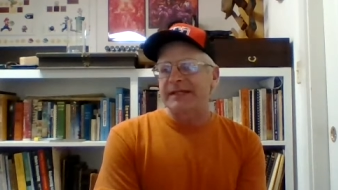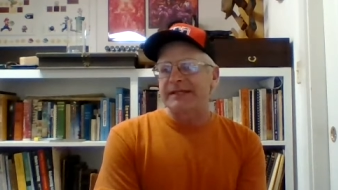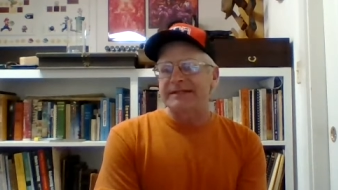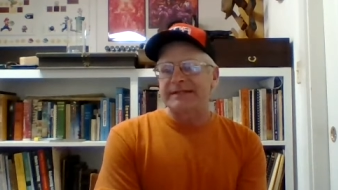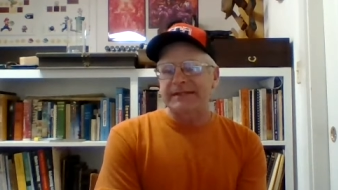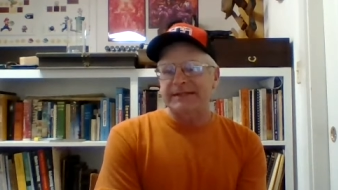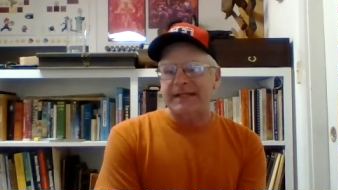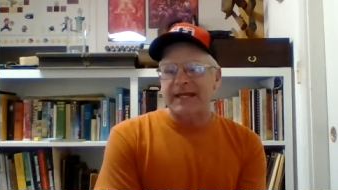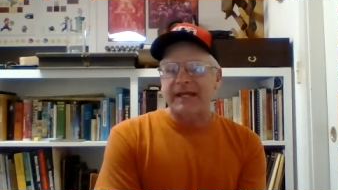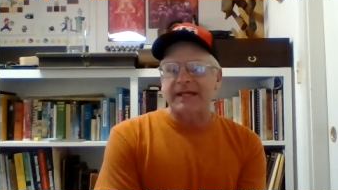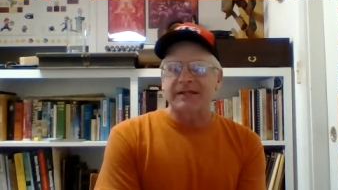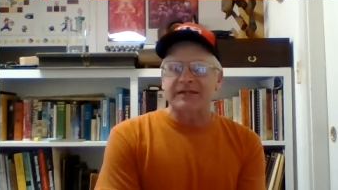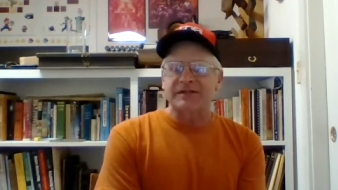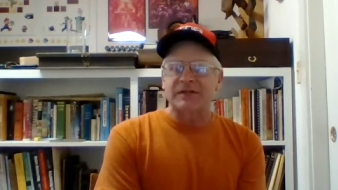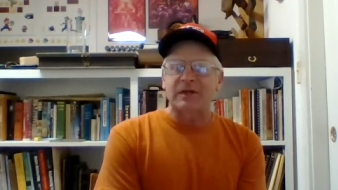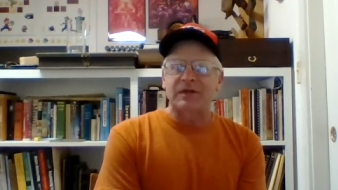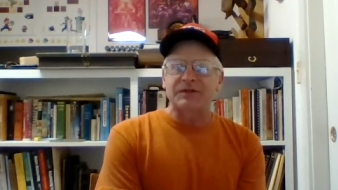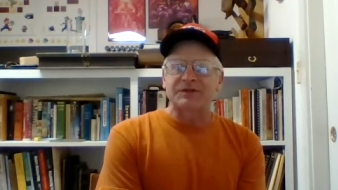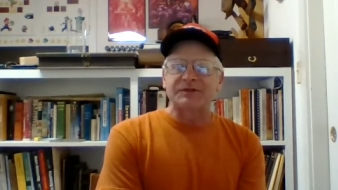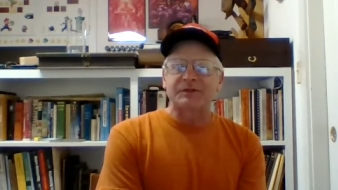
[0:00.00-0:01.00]
And today has
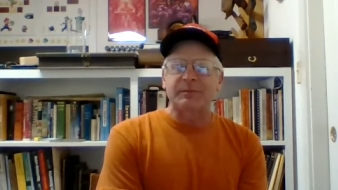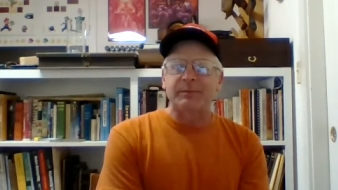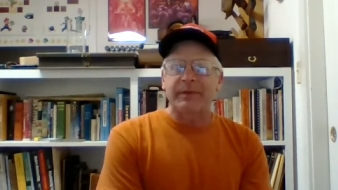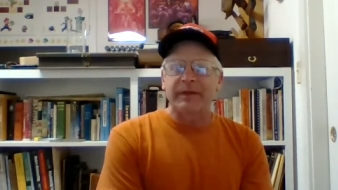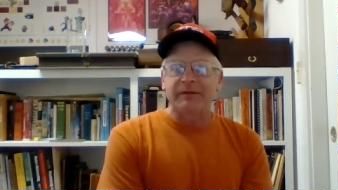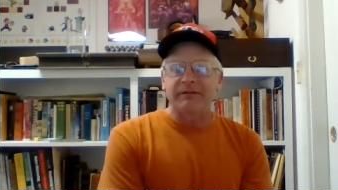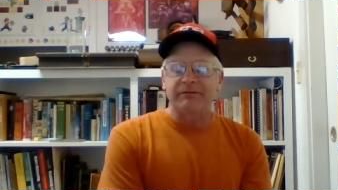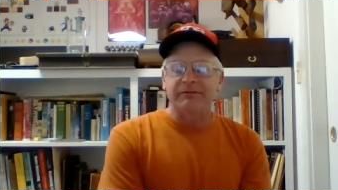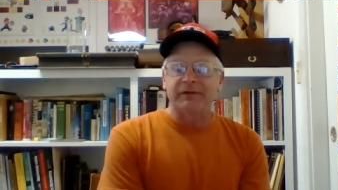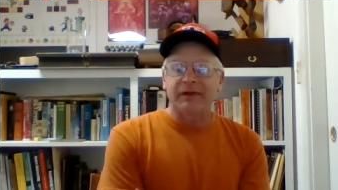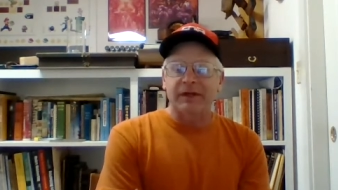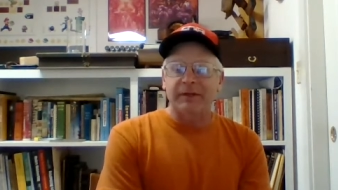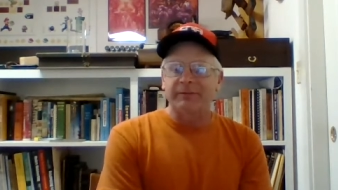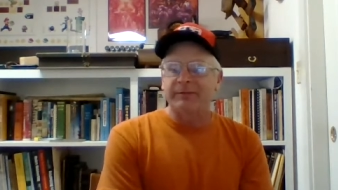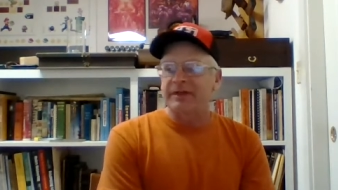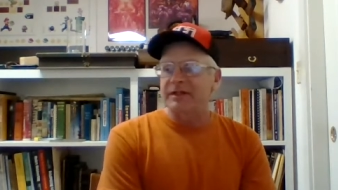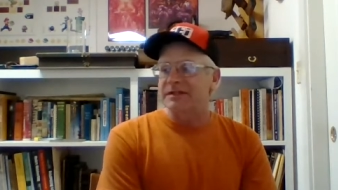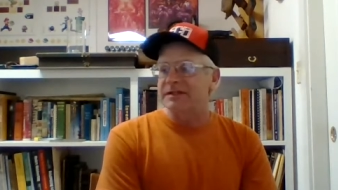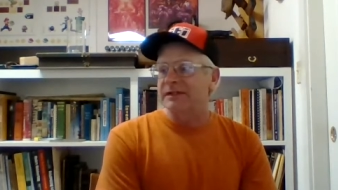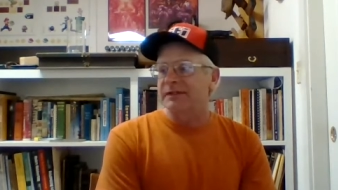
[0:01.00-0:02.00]
also been very
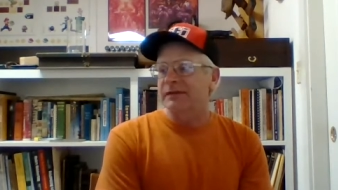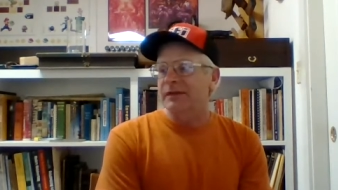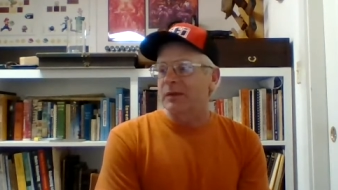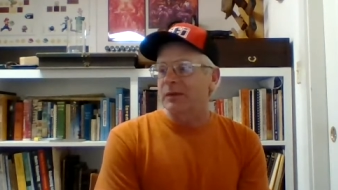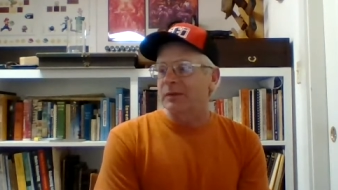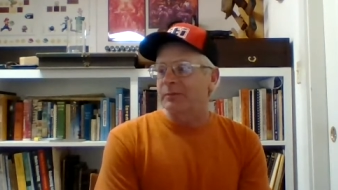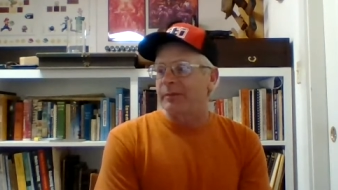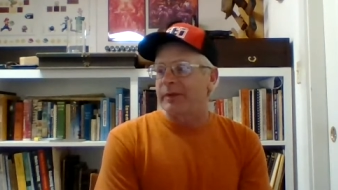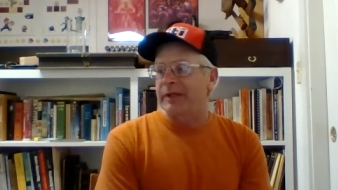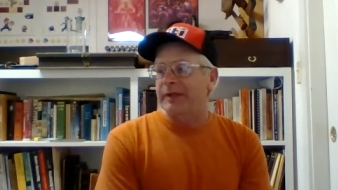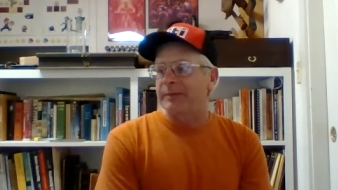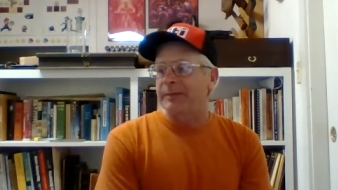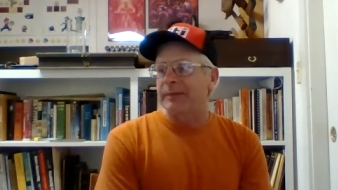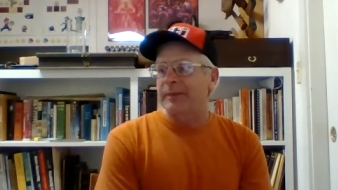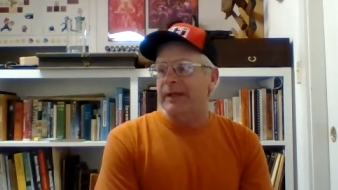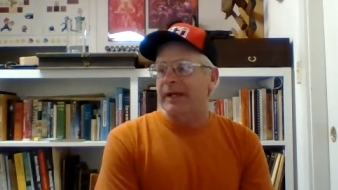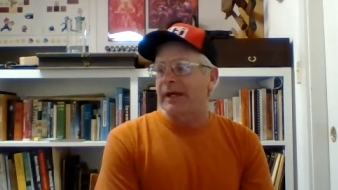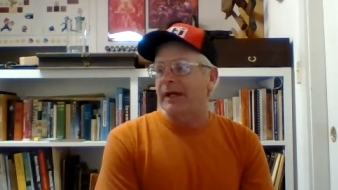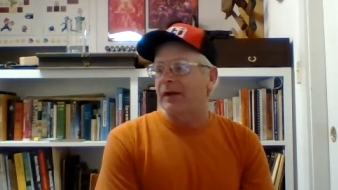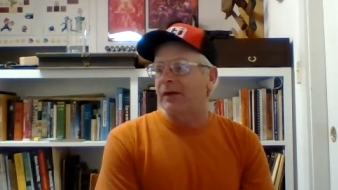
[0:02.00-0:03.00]
busy loading
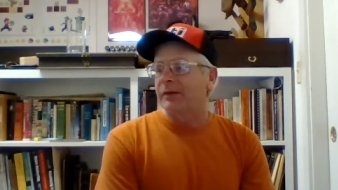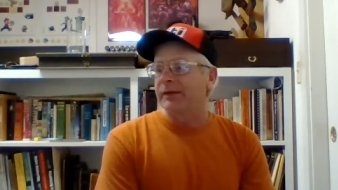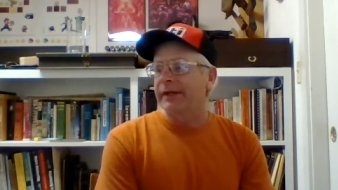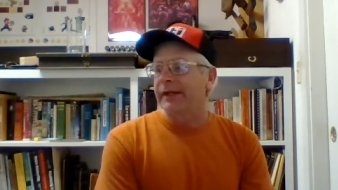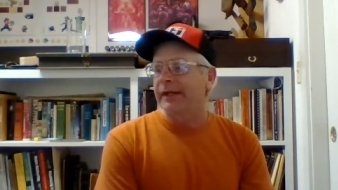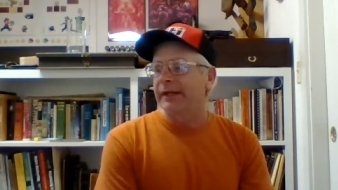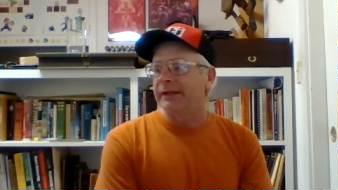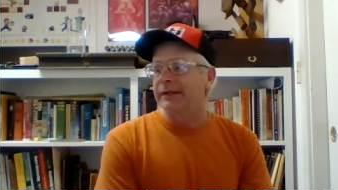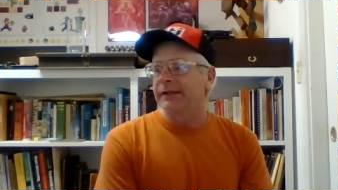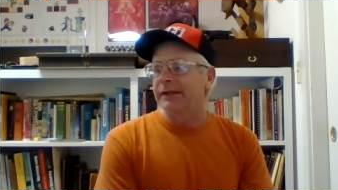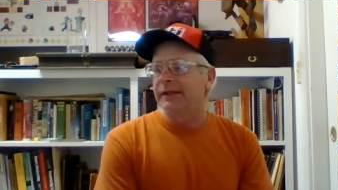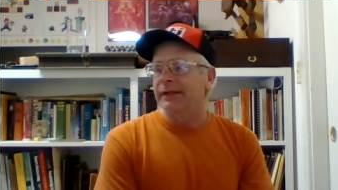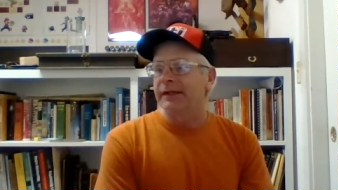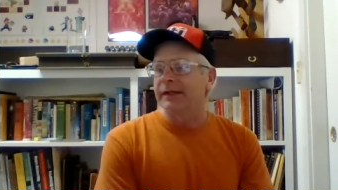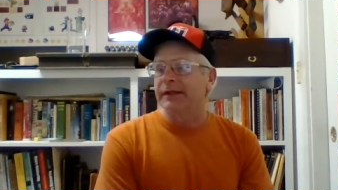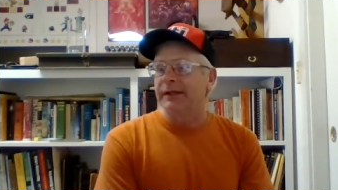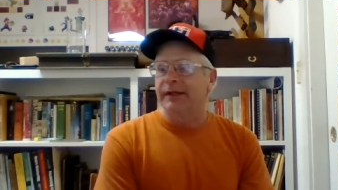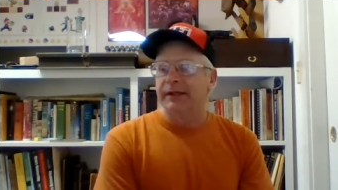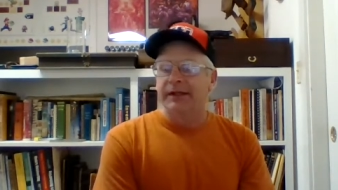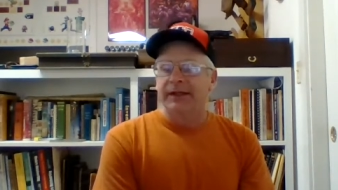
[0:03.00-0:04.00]
people out and
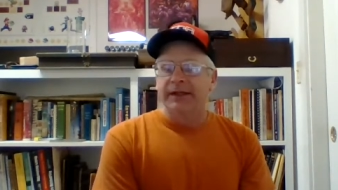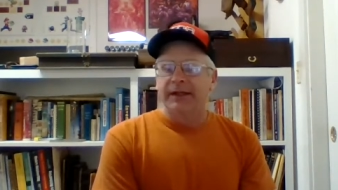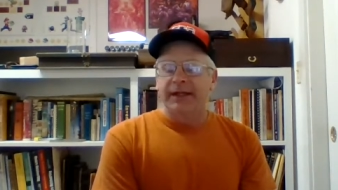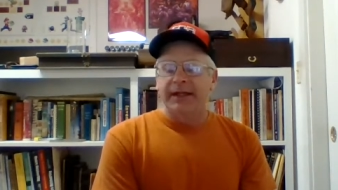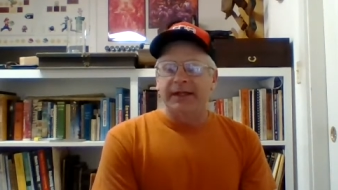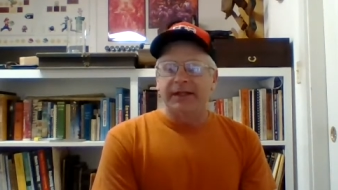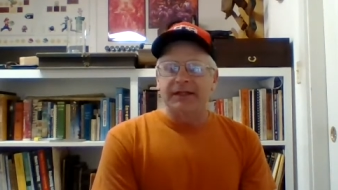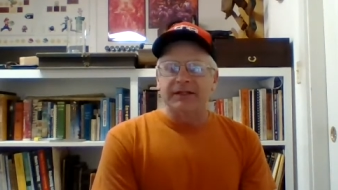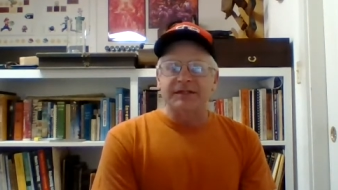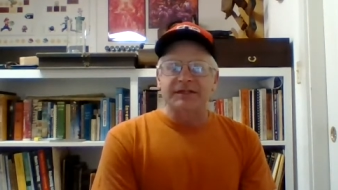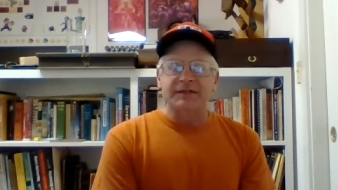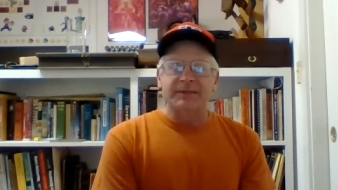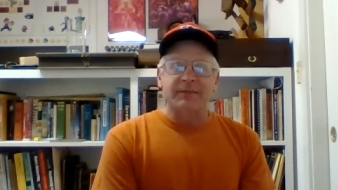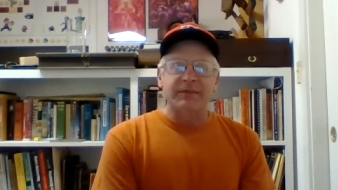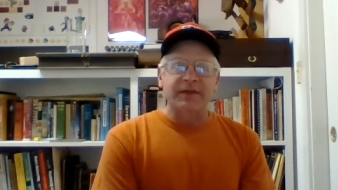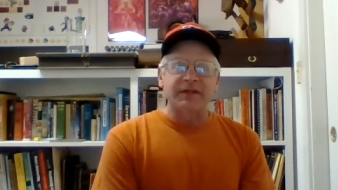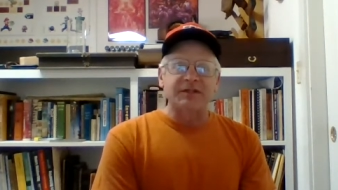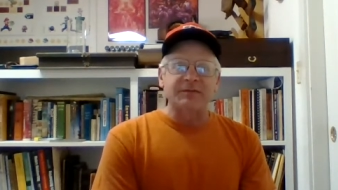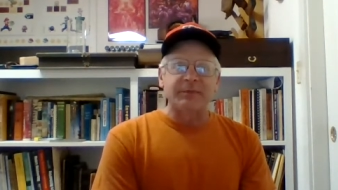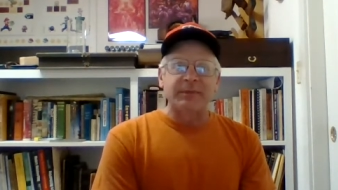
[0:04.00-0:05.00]
uh, and getting some
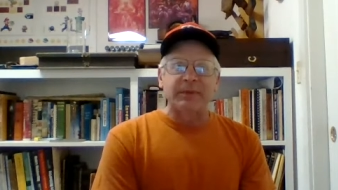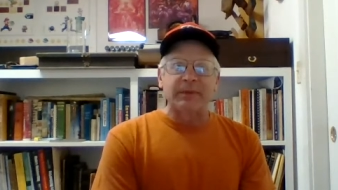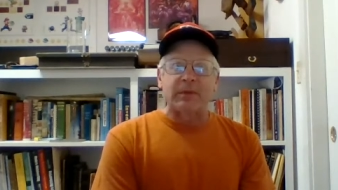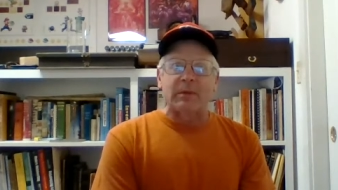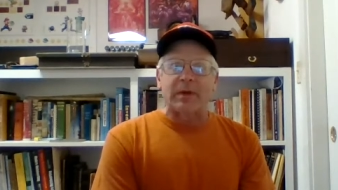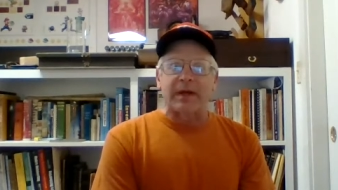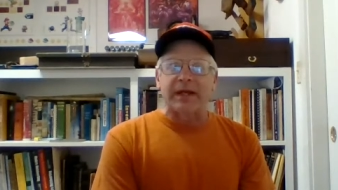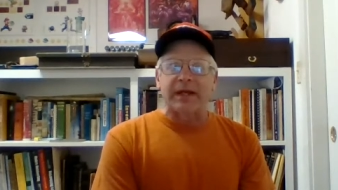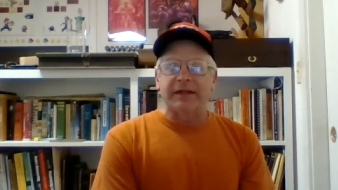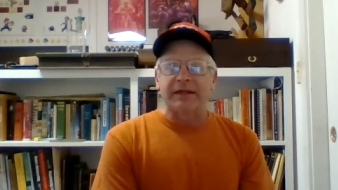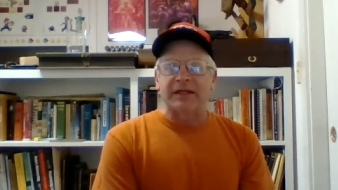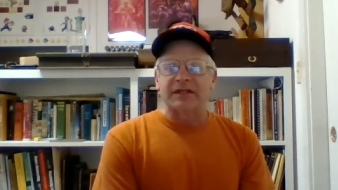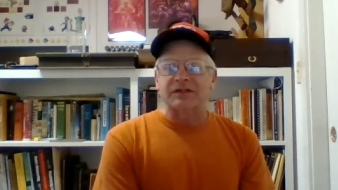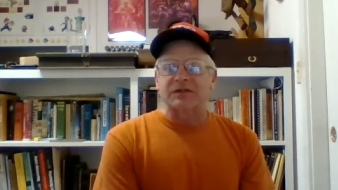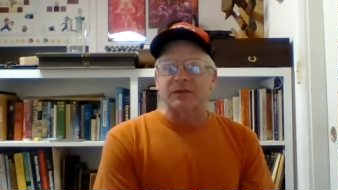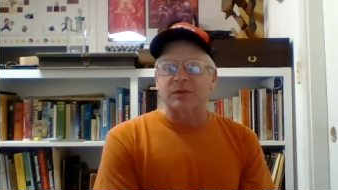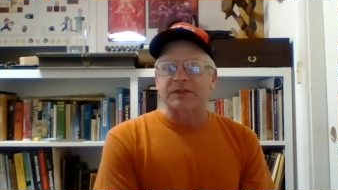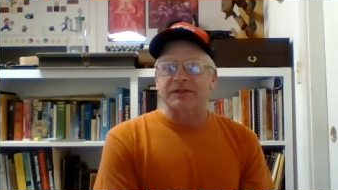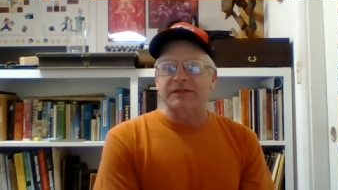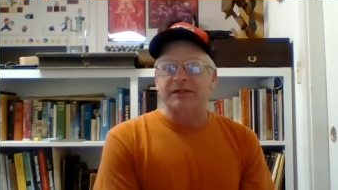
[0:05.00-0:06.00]
things put away and that
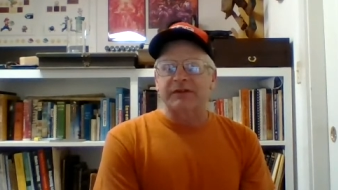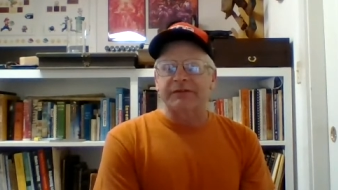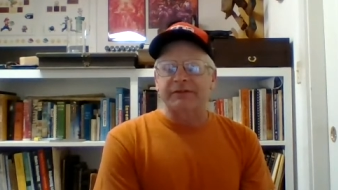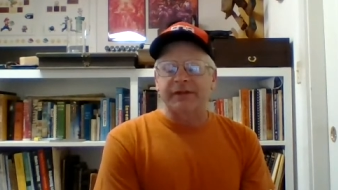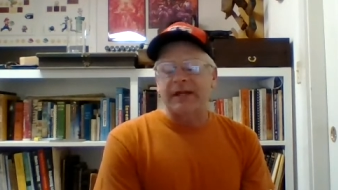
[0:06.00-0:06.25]
sort of stuff.